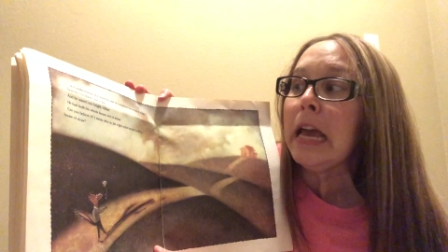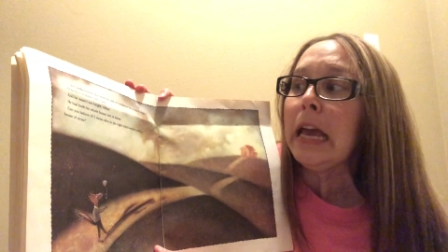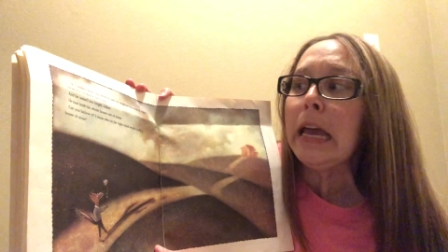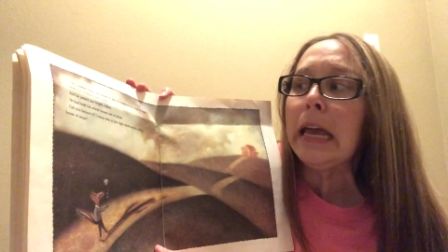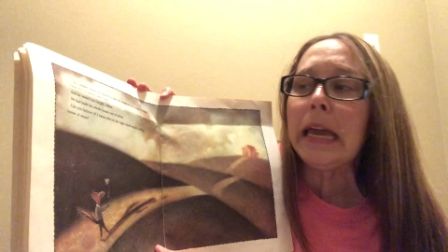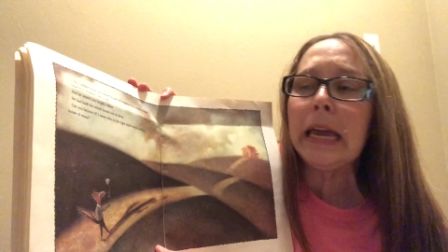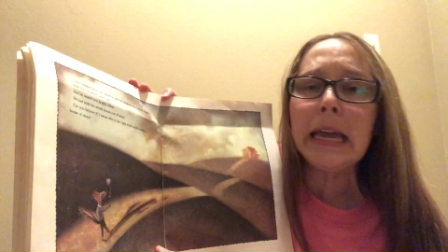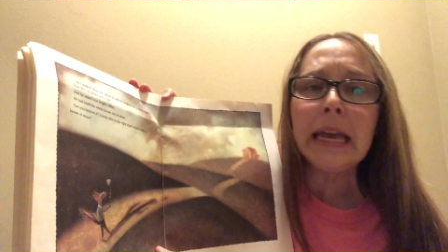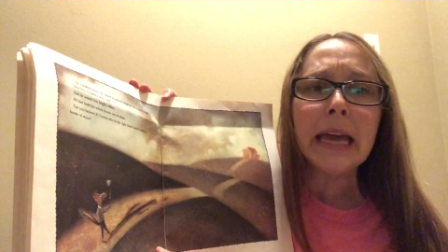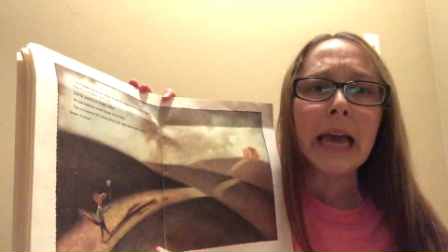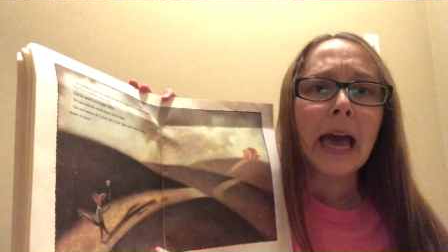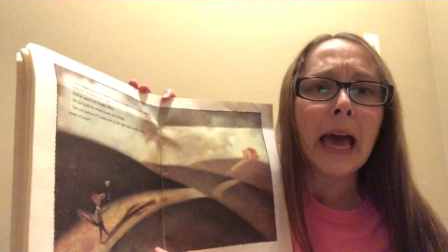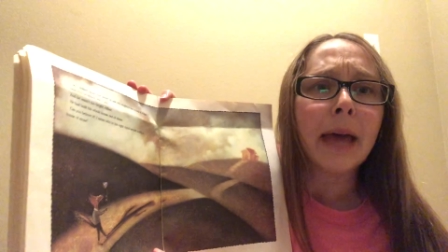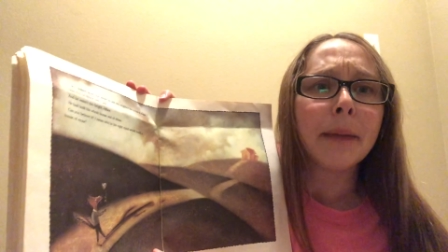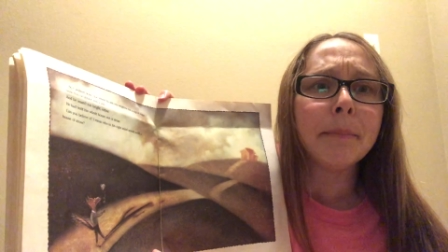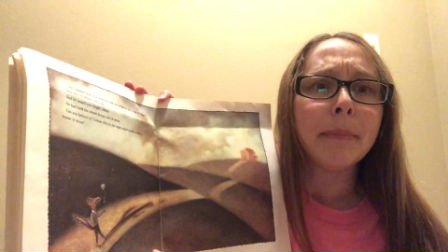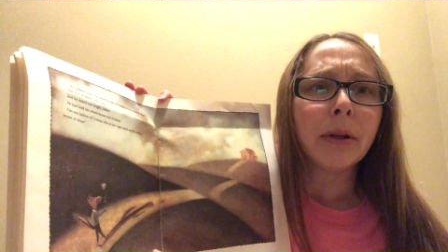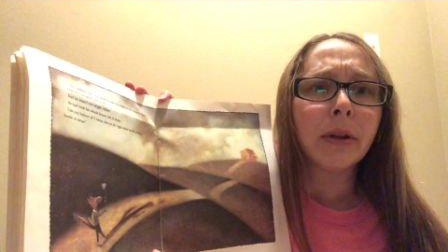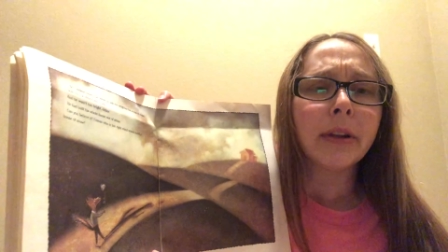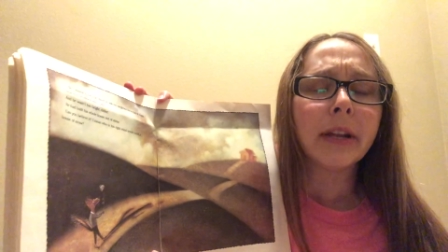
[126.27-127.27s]
He
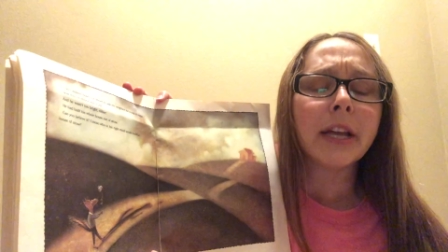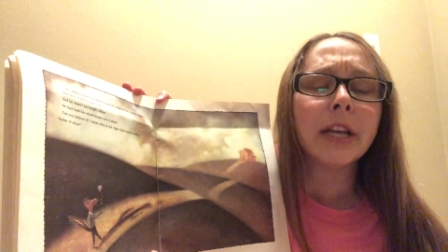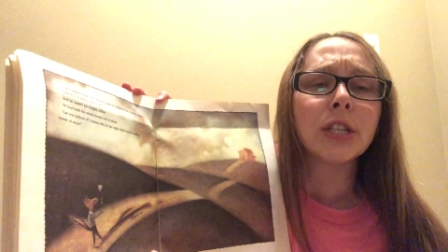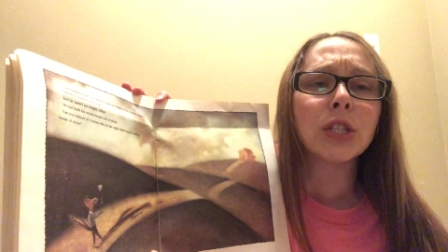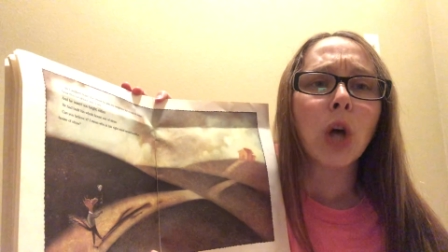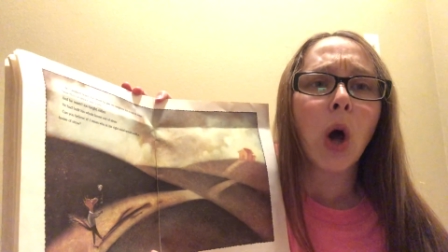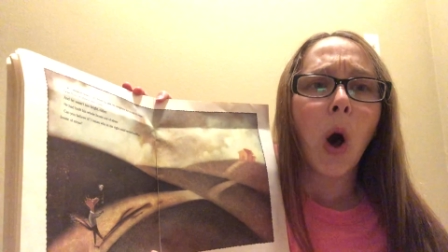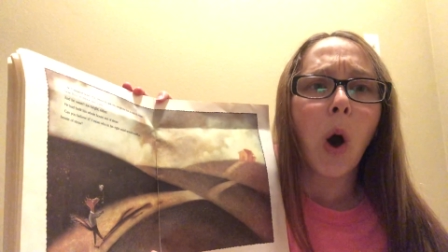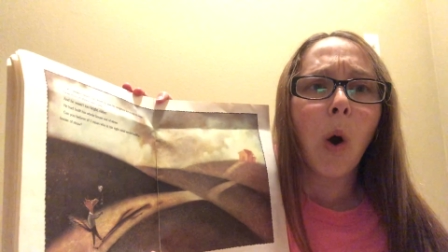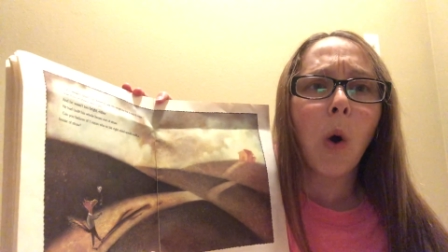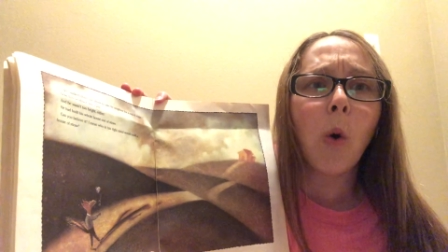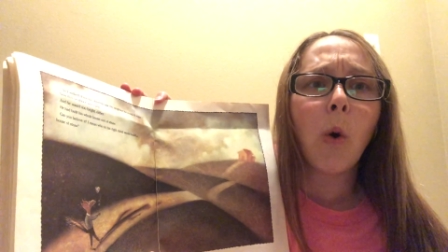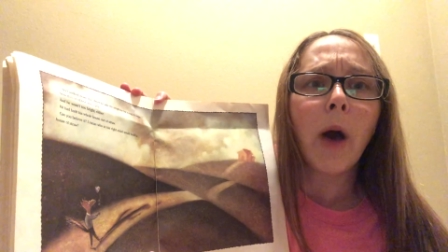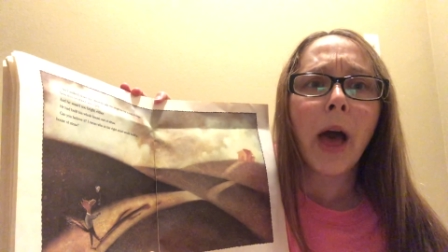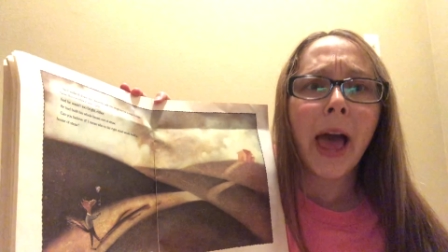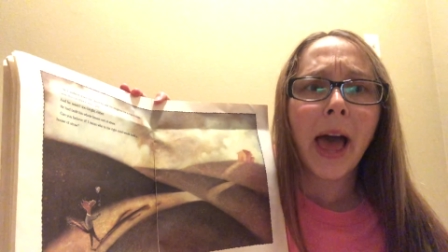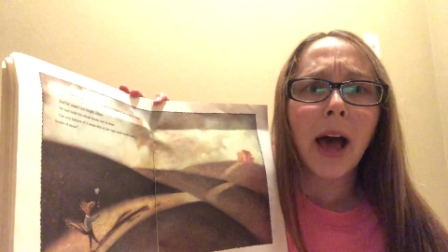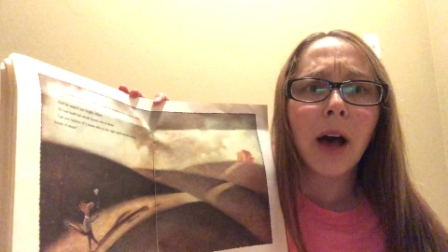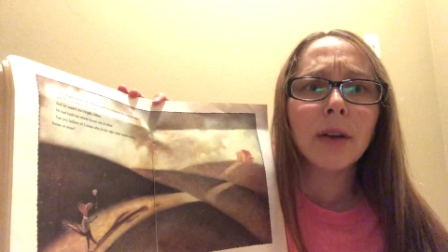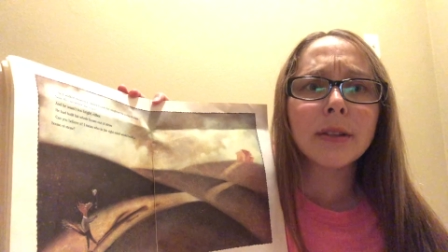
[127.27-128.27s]
had built his whole
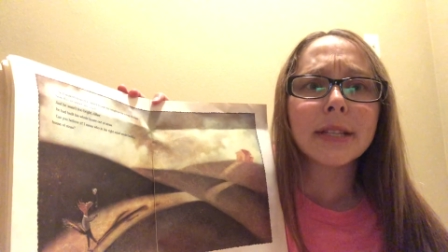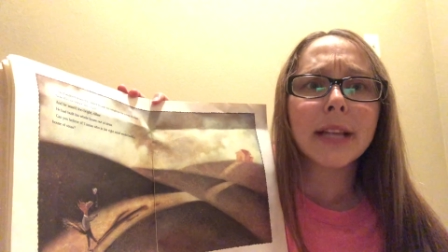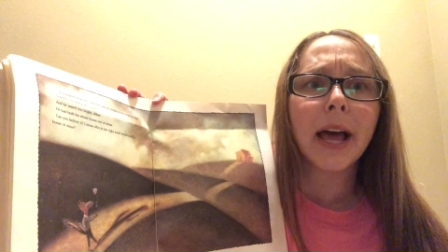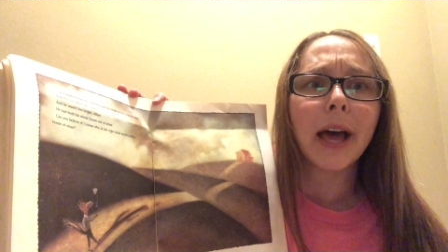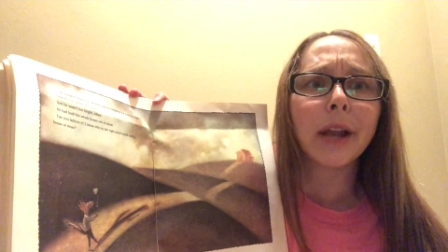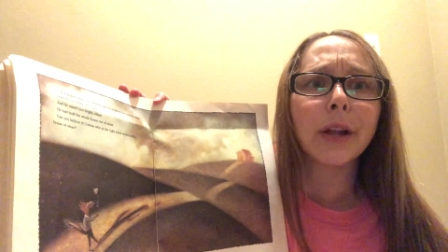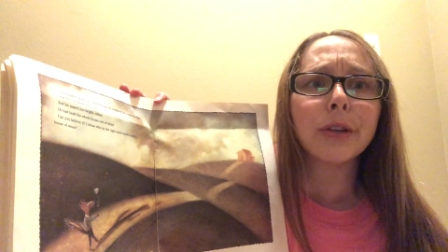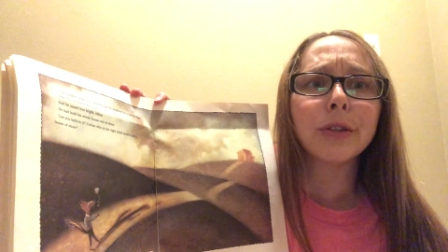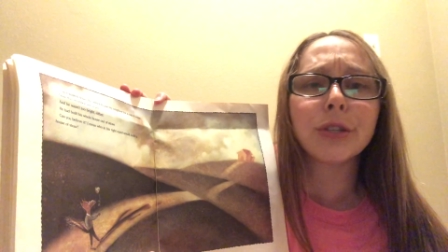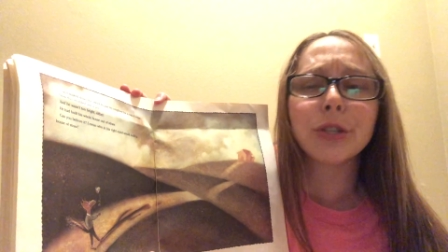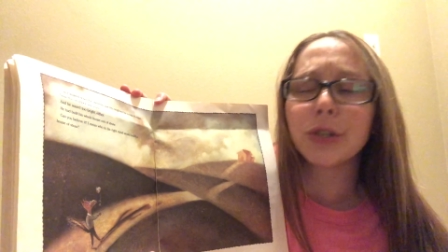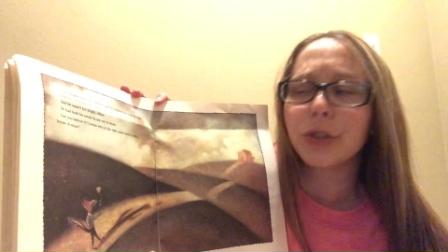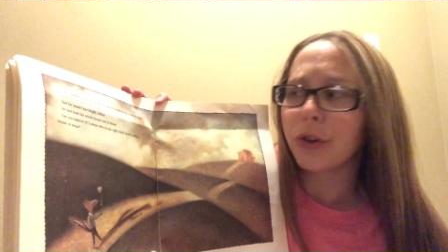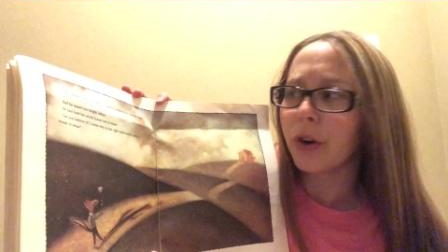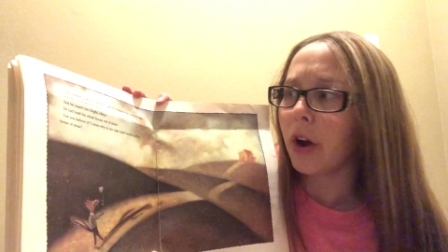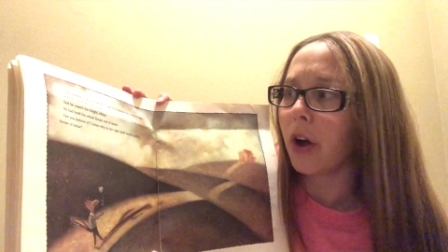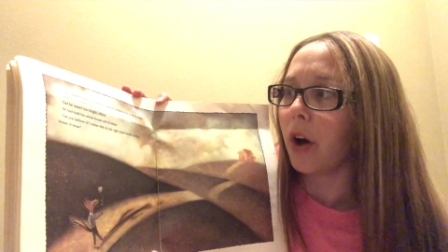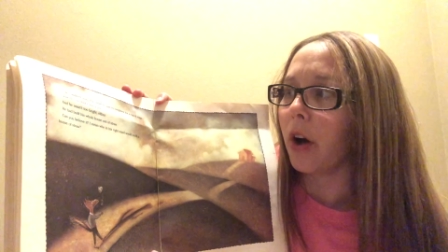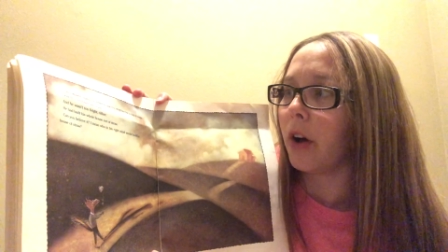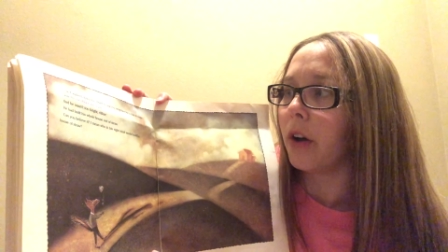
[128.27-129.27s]
house out of
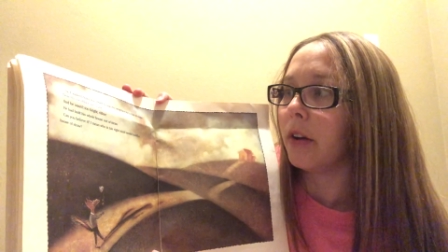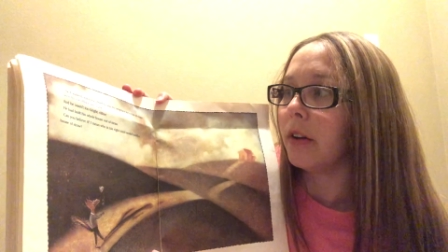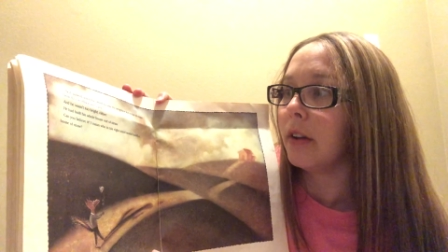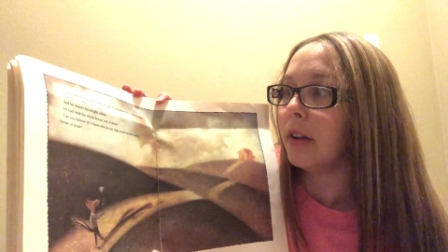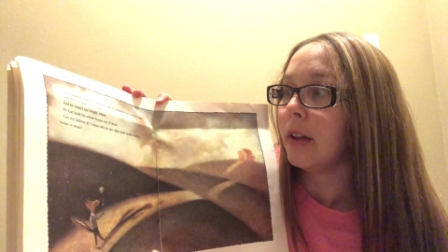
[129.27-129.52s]
straw.